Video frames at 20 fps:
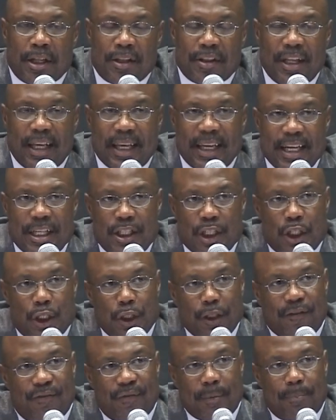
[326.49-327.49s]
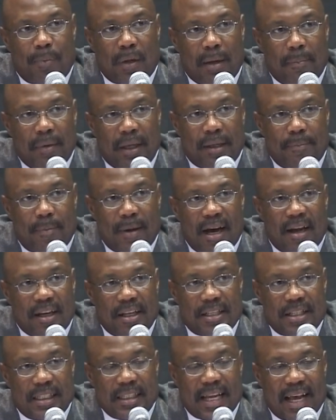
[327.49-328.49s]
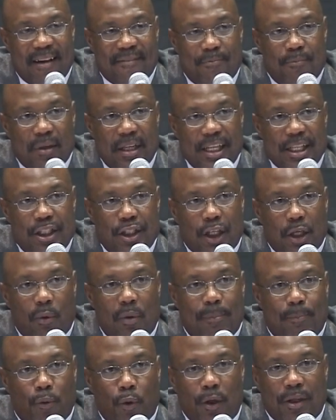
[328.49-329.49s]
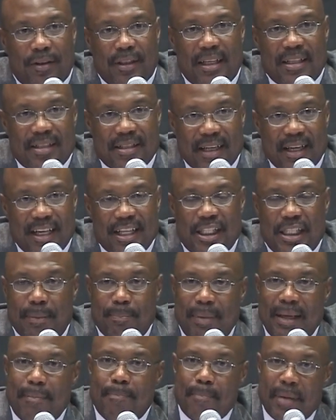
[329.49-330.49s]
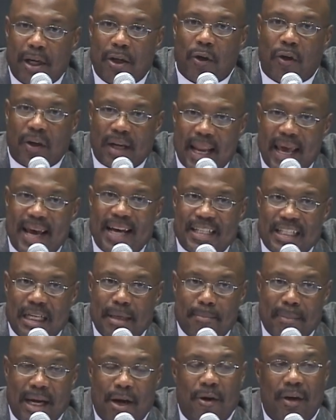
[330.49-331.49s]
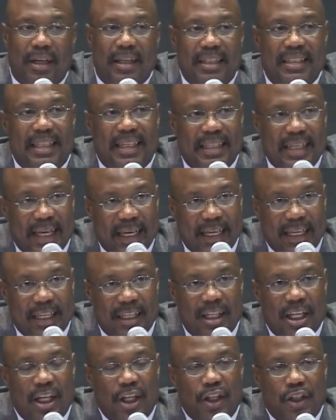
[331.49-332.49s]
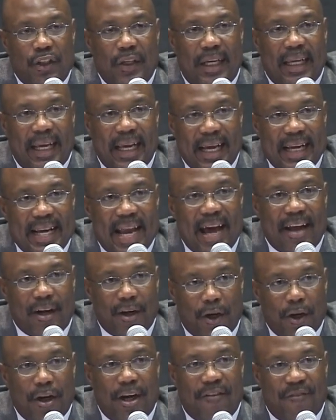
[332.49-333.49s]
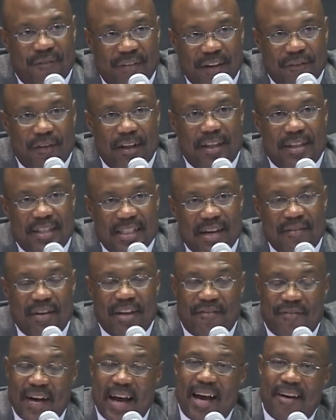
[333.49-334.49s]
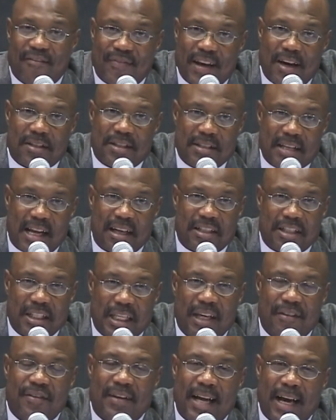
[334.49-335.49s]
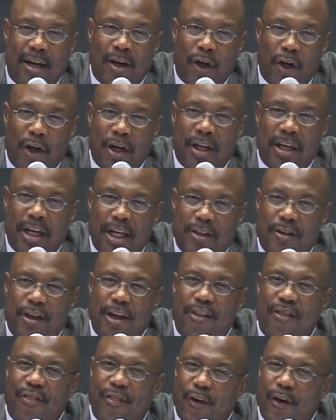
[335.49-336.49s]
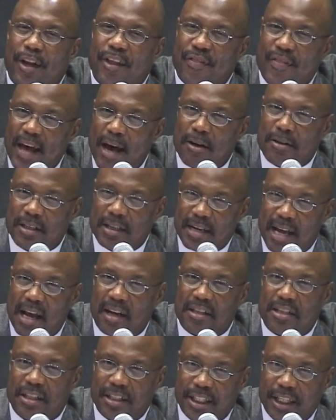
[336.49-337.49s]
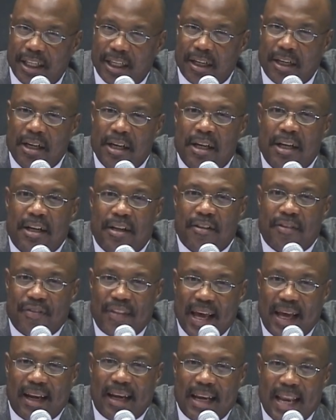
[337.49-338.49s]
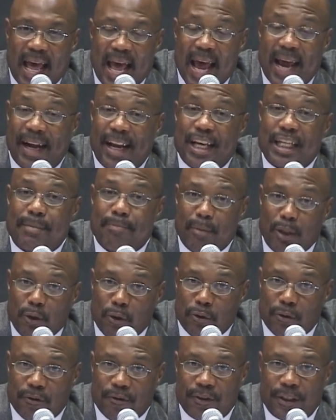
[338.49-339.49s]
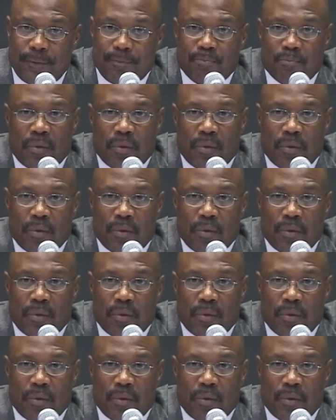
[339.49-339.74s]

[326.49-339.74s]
the Institute for Public Policy have issued a report that says to be middle class in America today, you cannot earn $50,000 to $75,000 a year. You got to earn $130,000 a year. That line has moved.